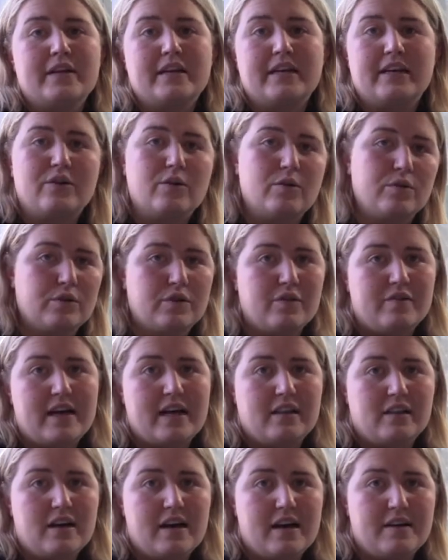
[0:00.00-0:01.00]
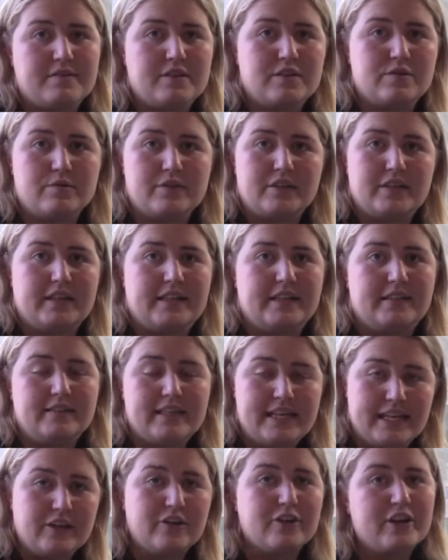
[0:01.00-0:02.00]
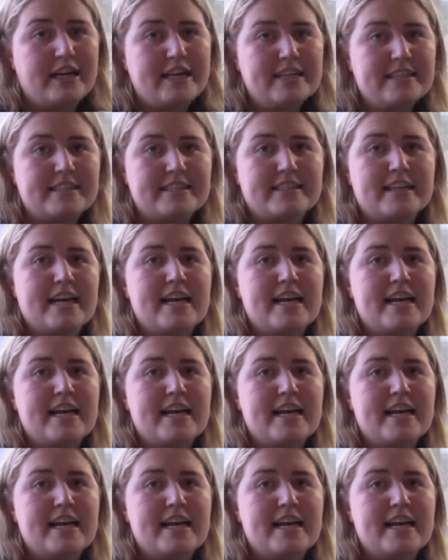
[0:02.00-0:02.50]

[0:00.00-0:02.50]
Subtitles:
in all of our lives is really increased,